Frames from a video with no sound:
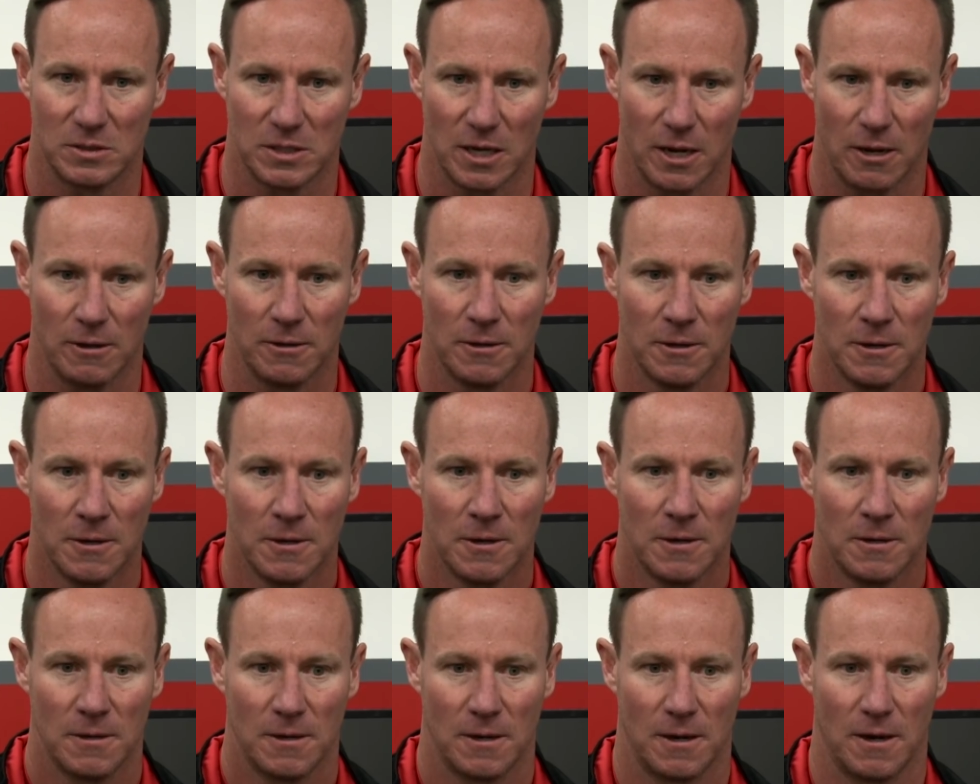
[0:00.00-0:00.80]
So,
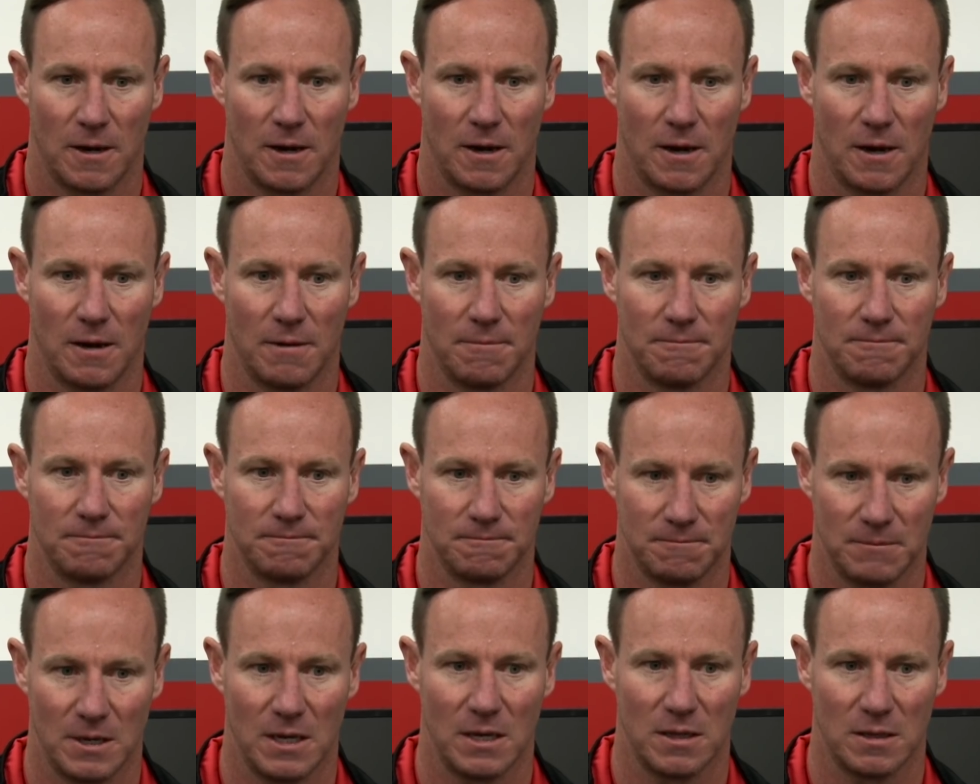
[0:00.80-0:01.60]

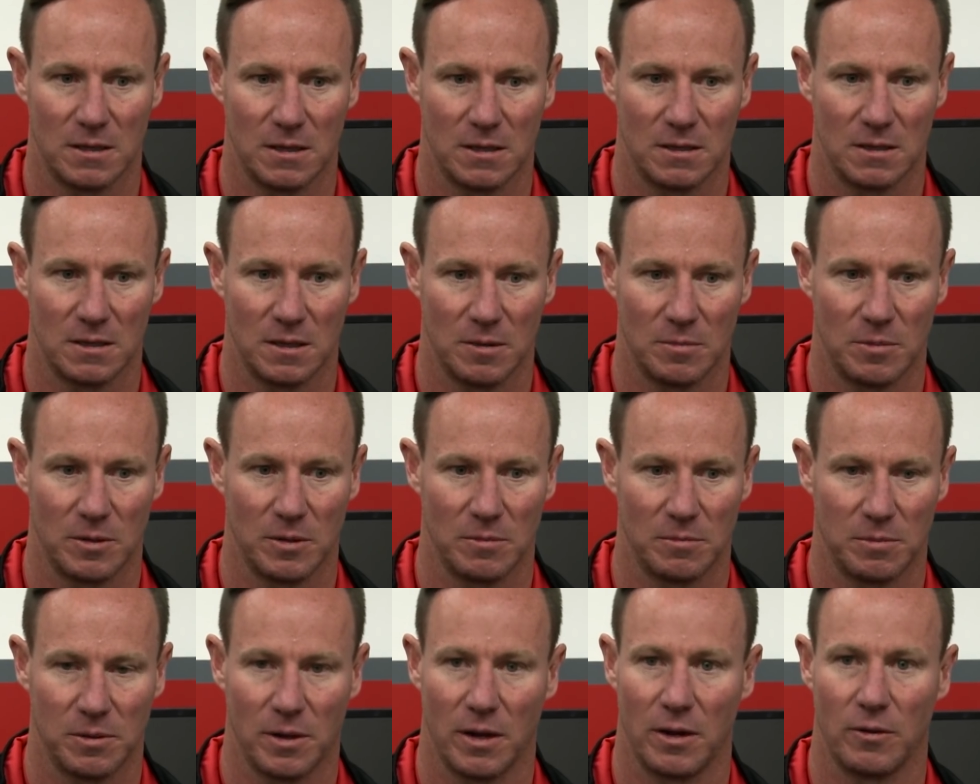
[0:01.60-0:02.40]
yeah, they've
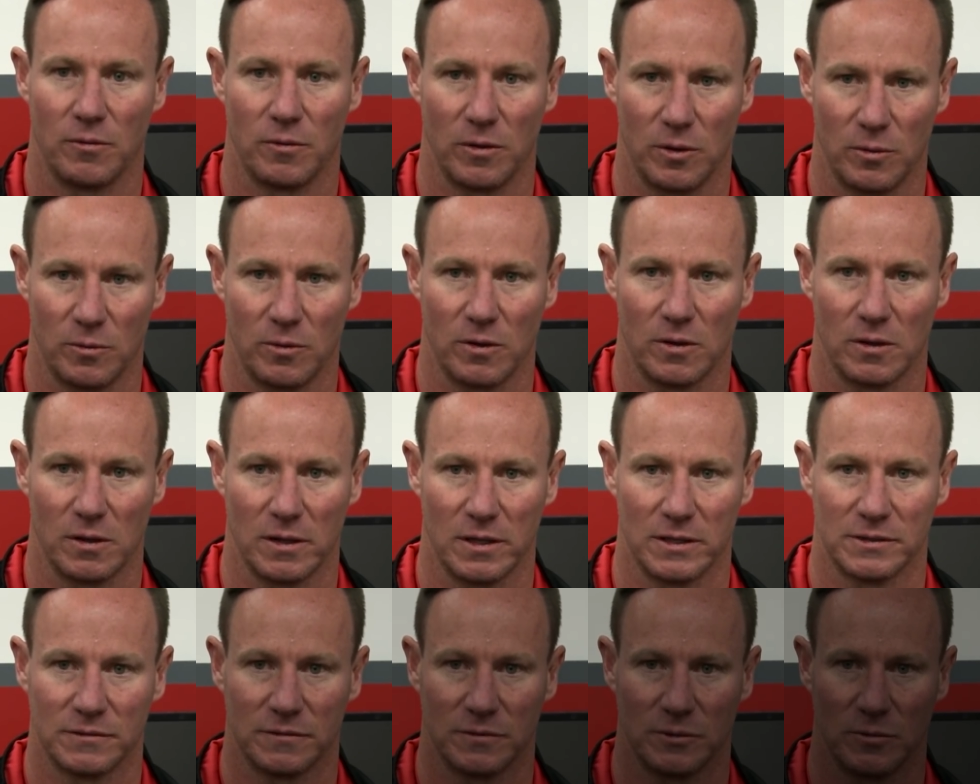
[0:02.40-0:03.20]
been playing really well the
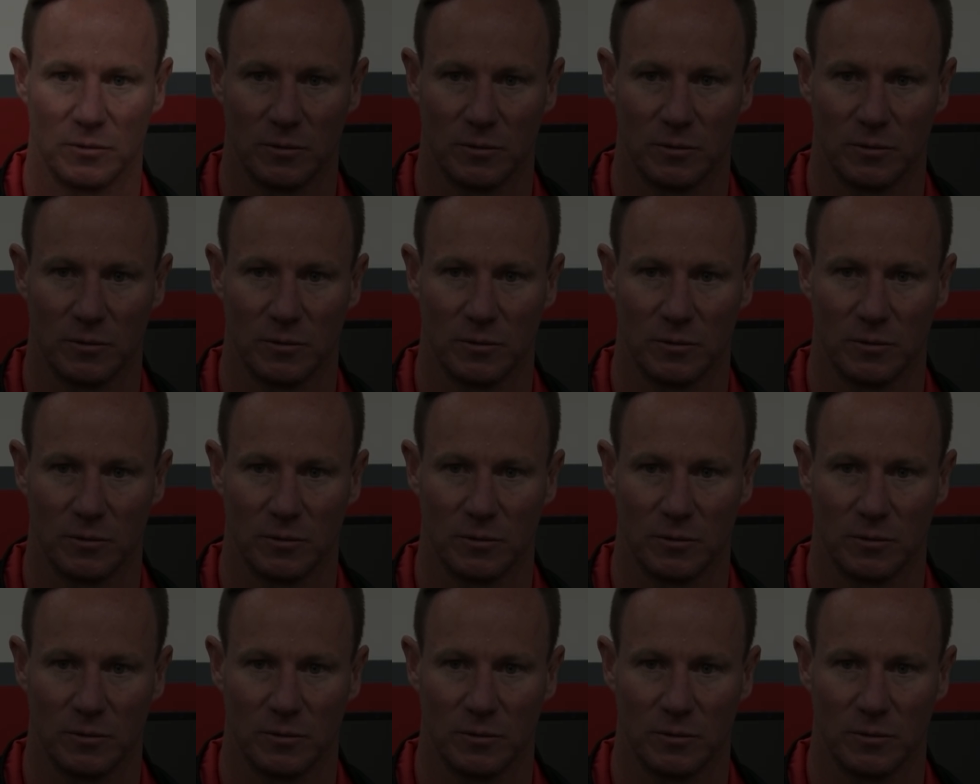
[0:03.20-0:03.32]
last